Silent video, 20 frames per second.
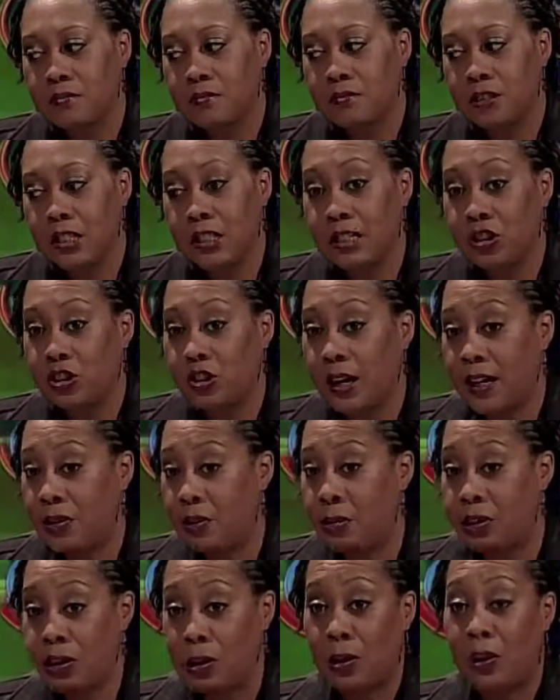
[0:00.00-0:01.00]
He tried
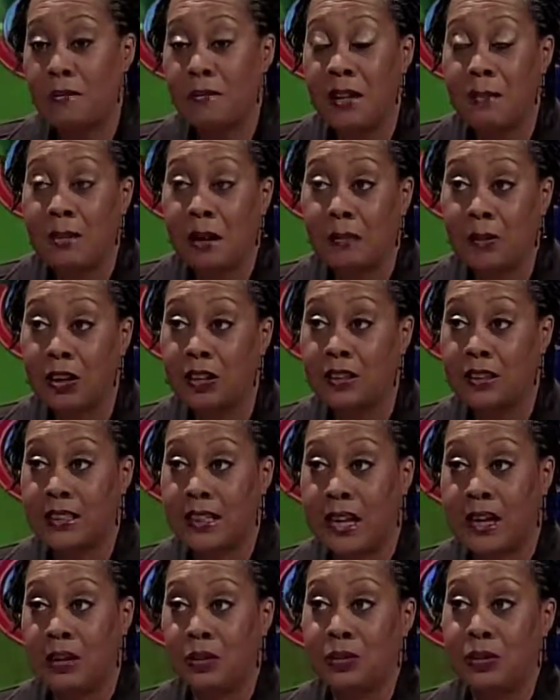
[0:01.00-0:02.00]
to assault me in my mother's
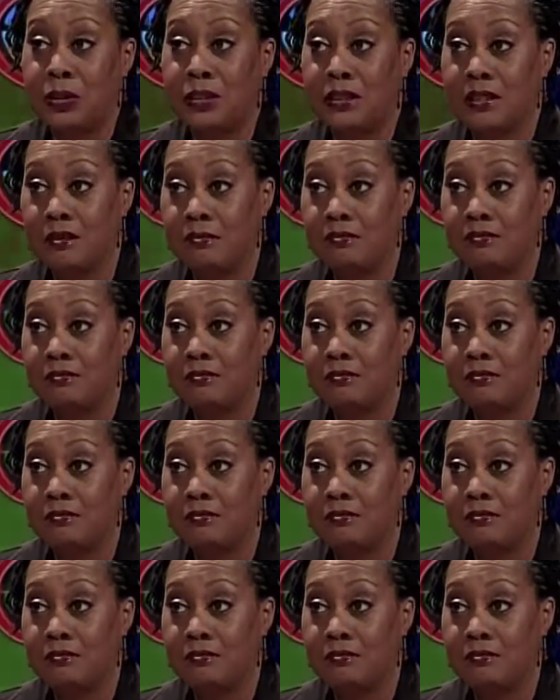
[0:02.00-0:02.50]
house,